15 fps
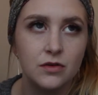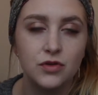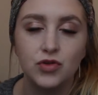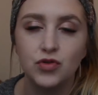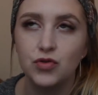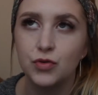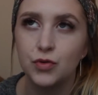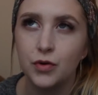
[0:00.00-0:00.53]

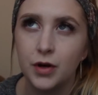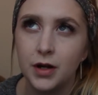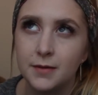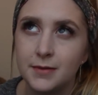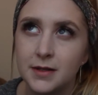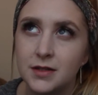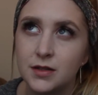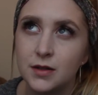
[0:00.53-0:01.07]
distraught, I'd
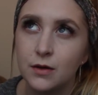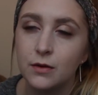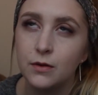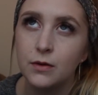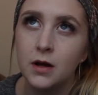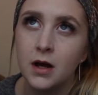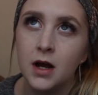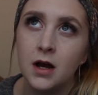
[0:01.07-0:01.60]
be
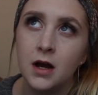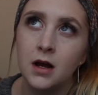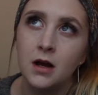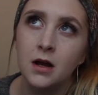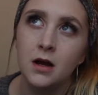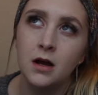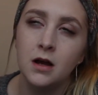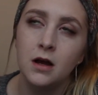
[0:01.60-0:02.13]
so
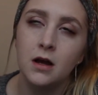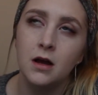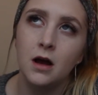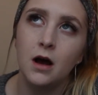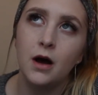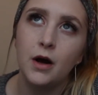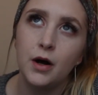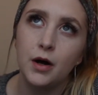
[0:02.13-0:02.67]

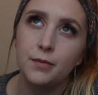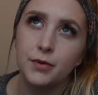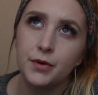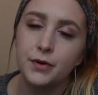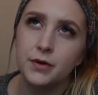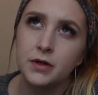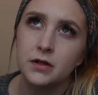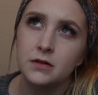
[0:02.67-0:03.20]

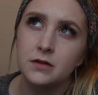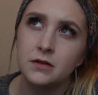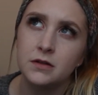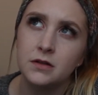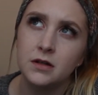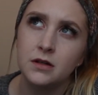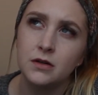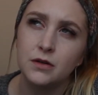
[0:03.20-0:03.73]

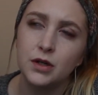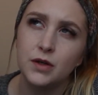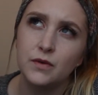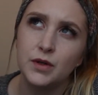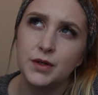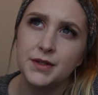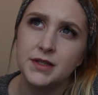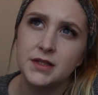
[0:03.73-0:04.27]
heartbroken, you know, you've
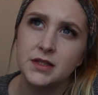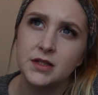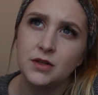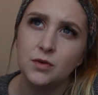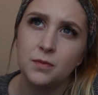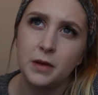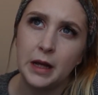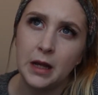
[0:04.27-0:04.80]
lost
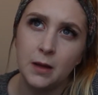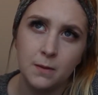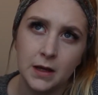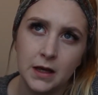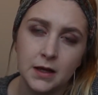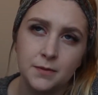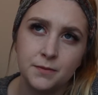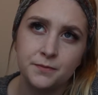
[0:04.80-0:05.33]
your
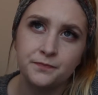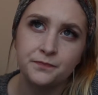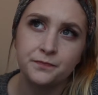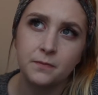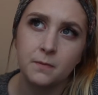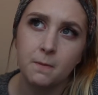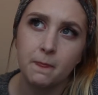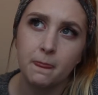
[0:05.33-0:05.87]
baby.
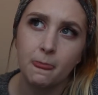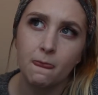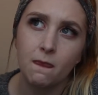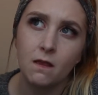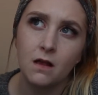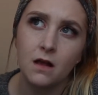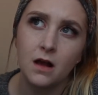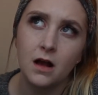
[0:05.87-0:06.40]

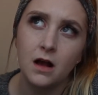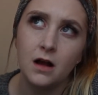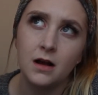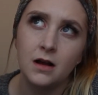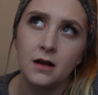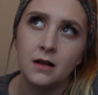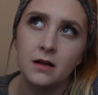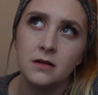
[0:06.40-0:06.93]

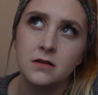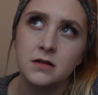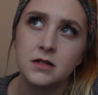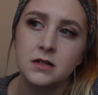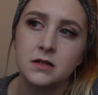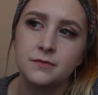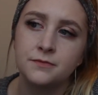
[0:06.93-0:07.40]
And